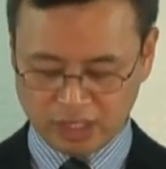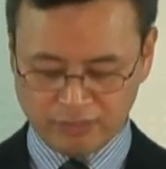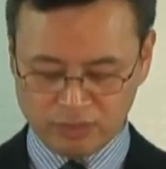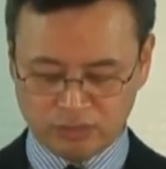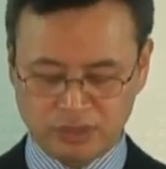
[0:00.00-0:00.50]

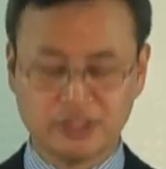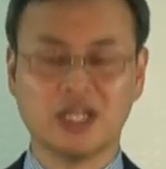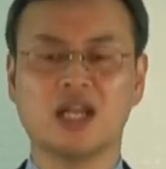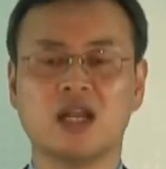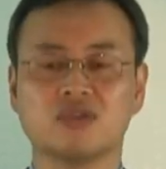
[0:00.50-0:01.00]
They
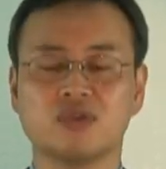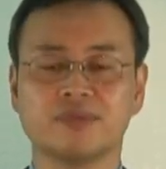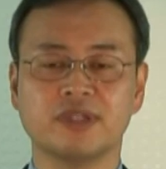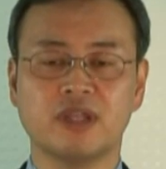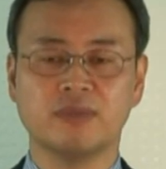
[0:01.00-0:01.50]

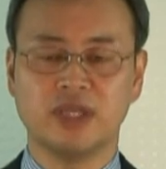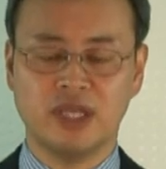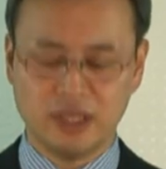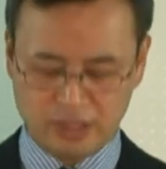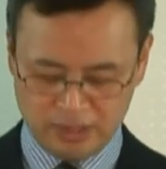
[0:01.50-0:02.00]
deny
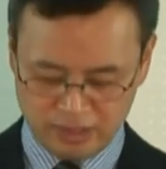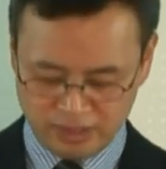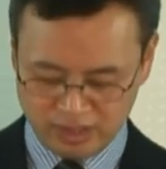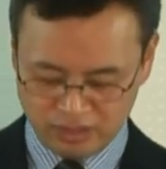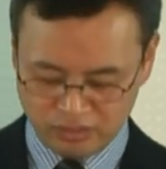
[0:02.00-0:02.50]

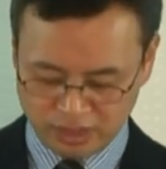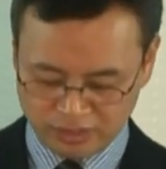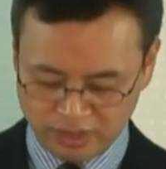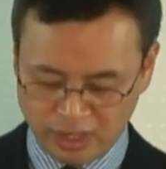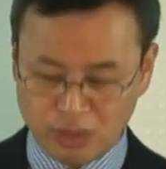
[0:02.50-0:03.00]
that
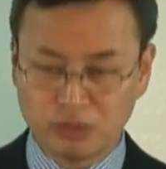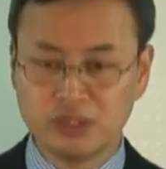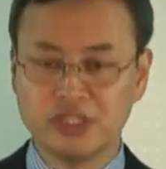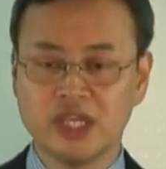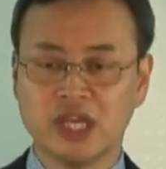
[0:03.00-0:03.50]
God
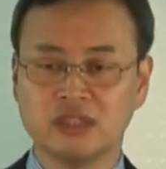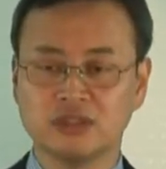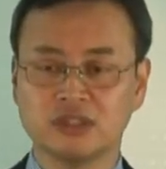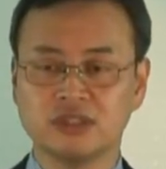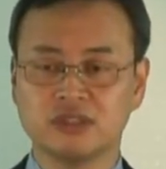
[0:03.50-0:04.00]
is
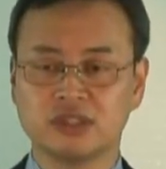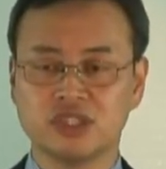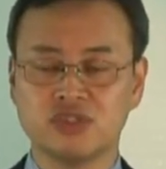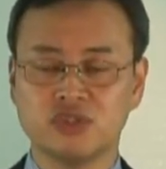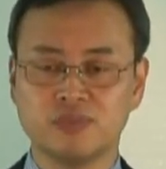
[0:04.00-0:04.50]
the
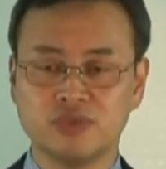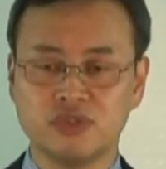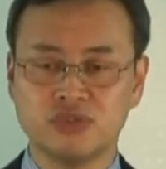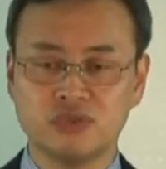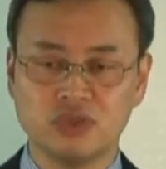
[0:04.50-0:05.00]
only
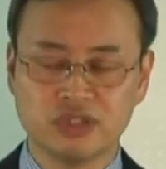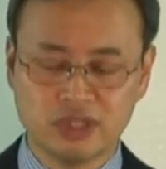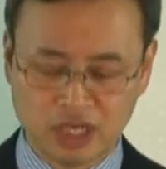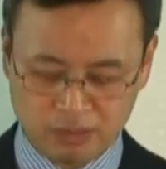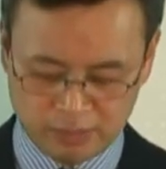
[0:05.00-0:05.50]

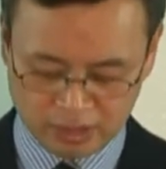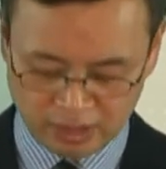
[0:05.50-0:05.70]
God.